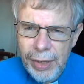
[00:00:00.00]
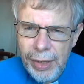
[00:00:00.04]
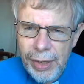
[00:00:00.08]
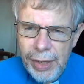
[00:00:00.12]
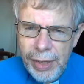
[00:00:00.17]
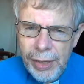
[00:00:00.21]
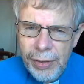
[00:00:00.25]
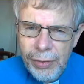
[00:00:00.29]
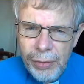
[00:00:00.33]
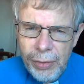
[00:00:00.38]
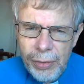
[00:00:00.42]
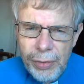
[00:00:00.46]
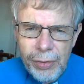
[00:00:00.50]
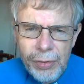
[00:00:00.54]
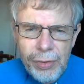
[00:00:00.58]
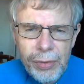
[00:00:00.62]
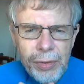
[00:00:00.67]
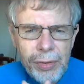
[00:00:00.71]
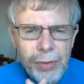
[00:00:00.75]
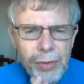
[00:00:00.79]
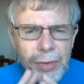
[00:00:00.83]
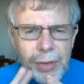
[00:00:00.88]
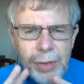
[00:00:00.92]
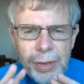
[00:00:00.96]
isn't
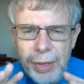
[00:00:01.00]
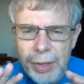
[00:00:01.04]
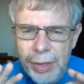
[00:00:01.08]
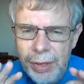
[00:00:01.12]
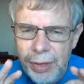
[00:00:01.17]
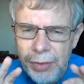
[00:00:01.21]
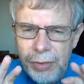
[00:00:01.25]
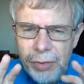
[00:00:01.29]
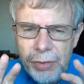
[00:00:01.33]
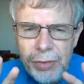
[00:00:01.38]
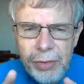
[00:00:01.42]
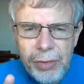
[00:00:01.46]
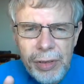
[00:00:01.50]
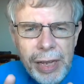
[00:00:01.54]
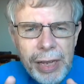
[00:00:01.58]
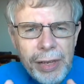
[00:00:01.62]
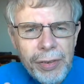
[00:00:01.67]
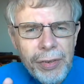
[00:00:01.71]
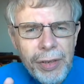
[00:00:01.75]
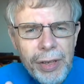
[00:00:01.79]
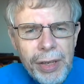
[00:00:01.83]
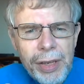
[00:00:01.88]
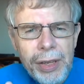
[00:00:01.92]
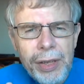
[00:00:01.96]
a
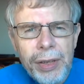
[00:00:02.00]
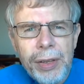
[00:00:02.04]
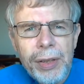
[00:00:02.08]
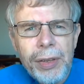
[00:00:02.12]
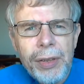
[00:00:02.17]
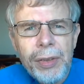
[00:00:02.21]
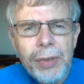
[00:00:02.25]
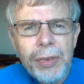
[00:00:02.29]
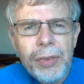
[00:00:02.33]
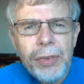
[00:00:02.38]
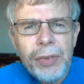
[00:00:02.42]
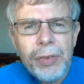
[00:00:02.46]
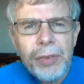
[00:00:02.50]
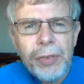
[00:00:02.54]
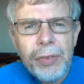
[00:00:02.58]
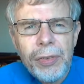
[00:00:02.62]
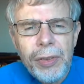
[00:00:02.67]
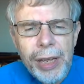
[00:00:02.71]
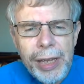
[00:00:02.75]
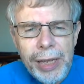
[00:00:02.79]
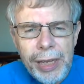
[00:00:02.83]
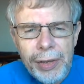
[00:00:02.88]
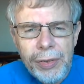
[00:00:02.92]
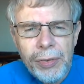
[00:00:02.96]
static
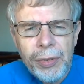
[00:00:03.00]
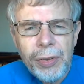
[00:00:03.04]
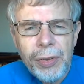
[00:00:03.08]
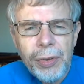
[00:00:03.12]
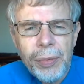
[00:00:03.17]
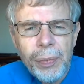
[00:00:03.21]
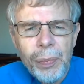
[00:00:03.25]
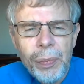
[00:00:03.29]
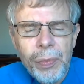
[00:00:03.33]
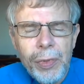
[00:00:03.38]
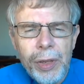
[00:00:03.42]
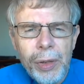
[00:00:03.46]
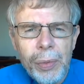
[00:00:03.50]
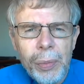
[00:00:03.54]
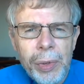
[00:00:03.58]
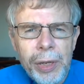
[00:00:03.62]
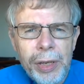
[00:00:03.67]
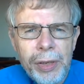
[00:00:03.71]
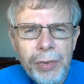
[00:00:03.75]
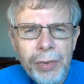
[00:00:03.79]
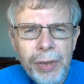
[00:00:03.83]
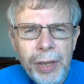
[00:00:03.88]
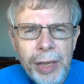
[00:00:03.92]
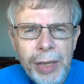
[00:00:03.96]
state that we
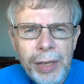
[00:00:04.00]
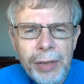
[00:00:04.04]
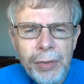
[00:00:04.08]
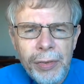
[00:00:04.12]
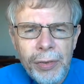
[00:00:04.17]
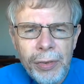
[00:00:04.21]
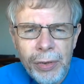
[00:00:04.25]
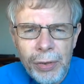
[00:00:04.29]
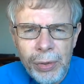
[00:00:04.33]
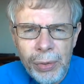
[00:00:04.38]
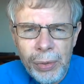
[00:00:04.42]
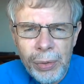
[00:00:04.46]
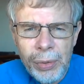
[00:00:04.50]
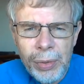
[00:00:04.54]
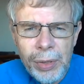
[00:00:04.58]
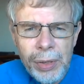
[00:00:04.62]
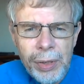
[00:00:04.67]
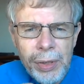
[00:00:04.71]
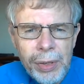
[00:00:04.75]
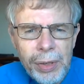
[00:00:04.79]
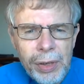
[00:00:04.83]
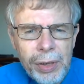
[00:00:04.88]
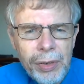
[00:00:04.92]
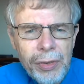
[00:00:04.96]
attain to,
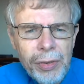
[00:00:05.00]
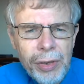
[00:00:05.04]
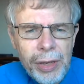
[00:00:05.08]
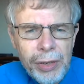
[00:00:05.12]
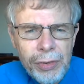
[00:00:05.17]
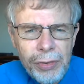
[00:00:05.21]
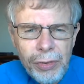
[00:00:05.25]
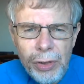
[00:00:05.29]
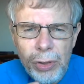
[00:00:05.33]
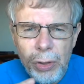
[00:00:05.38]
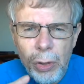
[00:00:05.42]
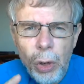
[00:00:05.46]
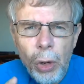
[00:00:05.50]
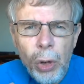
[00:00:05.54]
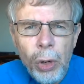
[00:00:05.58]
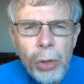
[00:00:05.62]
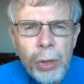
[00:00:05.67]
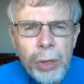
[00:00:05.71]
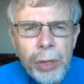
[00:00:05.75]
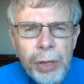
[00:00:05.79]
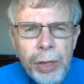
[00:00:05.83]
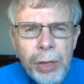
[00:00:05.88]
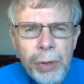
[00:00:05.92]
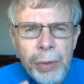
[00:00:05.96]
that it's actually an
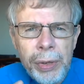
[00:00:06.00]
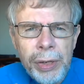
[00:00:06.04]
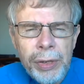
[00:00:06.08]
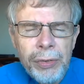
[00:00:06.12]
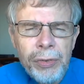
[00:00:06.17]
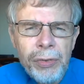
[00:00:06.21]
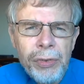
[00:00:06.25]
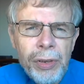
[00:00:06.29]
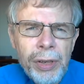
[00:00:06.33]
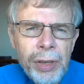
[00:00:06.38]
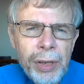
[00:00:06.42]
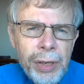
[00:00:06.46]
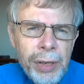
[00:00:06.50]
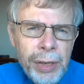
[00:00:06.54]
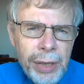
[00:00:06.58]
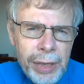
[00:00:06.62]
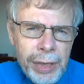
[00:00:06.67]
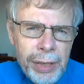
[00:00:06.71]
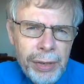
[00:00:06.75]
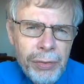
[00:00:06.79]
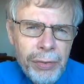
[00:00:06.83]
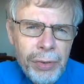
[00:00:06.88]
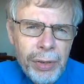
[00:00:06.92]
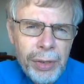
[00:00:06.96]
ongoing journey,
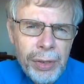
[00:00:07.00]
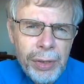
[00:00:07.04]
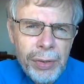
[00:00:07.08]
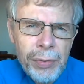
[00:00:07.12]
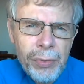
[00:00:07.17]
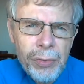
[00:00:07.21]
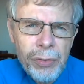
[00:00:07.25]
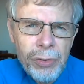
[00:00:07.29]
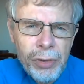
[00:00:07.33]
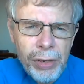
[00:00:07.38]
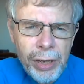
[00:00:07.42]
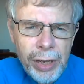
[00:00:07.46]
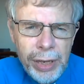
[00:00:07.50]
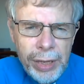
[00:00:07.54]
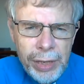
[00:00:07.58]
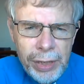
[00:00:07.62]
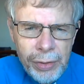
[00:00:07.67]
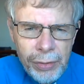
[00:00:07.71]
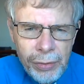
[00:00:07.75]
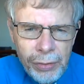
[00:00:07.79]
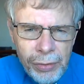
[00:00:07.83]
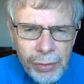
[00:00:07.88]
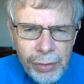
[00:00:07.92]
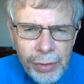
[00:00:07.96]
a journey of
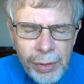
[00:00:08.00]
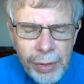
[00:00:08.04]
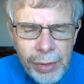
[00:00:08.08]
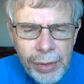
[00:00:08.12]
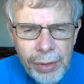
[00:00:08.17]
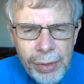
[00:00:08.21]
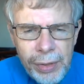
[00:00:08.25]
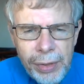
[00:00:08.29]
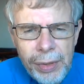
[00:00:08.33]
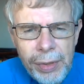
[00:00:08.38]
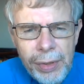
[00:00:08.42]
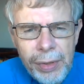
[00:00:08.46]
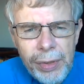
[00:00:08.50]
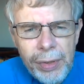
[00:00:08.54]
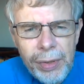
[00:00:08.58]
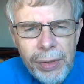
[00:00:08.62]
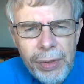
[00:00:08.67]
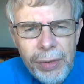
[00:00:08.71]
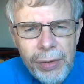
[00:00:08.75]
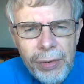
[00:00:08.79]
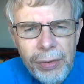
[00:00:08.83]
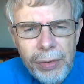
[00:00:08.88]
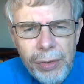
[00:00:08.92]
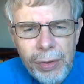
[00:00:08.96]
change.
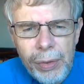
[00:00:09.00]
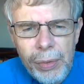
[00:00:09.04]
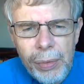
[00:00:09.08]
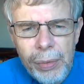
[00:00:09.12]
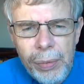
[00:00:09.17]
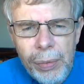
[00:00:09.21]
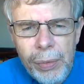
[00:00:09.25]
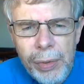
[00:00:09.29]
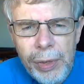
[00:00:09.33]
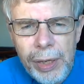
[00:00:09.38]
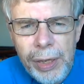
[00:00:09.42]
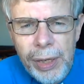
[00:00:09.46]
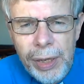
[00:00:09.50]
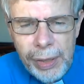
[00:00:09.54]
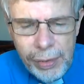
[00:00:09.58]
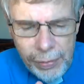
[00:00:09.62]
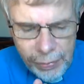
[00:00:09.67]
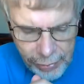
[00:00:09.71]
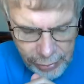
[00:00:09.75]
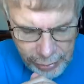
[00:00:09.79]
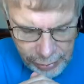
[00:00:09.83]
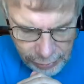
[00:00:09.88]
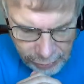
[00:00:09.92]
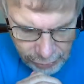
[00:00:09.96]
So we have
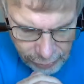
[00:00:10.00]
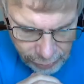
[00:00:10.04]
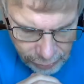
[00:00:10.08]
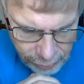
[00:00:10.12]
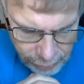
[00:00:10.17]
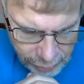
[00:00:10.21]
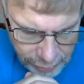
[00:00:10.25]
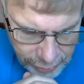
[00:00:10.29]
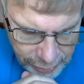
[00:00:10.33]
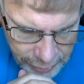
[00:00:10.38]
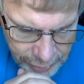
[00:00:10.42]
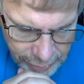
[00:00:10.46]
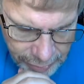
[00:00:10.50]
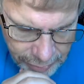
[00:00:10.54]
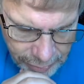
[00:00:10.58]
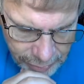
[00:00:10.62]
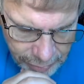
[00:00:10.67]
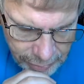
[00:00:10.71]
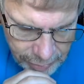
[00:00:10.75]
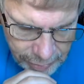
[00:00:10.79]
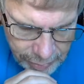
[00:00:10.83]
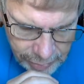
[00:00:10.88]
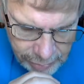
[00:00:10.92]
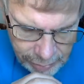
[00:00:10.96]
these three,
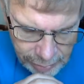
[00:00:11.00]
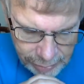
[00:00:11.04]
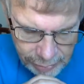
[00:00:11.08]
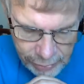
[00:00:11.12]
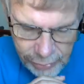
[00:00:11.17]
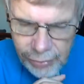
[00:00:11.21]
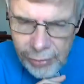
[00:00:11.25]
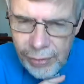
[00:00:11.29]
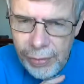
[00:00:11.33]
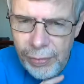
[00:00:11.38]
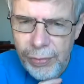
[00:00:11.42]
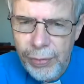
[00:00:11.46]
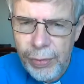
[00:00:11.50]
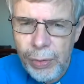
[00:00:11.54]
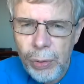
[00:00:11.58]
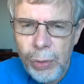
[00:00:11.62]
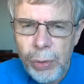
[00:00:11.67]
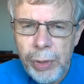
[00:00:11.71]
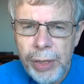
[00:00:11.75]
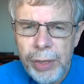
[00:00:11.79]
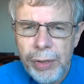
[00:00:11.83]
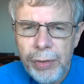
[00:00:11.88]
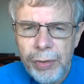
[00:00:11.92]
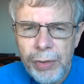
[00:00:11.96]
uh, and if you
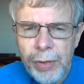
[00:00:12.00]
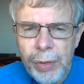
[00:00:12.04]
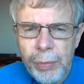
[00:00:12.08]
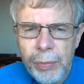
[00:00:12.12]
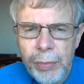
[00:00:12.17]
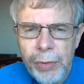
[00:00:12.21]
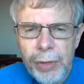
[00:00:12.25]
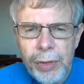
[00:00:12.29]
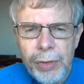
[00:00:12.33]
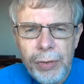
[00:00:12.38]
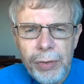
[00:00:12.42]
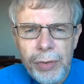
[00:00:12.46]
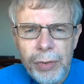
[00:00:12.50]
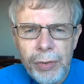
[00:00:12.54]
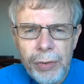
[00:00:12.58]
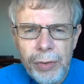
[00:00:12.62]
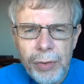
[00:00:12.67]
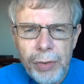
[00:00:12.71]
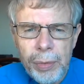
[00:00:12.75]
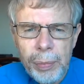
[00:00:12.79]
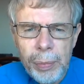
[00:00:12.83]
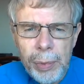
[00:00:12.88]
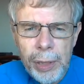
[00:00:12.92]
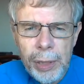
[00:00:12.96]
look in some versions
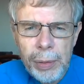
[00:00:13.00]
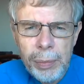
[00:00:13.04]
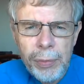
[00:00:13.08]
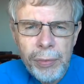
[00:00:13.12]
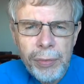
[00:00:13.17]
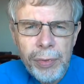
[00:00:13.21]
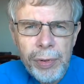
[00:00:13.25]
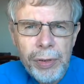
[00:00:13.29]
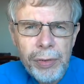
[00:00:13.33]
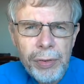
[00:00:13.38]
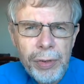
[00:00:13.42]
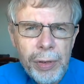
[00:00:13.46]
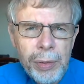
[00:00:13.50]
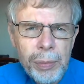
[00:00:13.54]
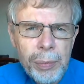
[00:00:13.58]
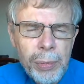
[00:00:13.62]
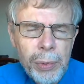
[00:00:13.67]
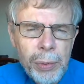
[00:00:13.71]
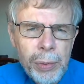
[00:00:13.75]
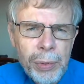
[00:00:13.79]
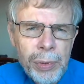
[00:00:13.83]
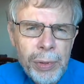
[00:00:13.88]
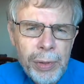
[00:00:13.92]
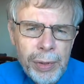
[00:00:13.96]
of the Bible, for
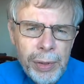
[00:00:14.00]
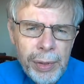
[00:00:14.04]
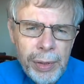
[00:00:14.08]
example,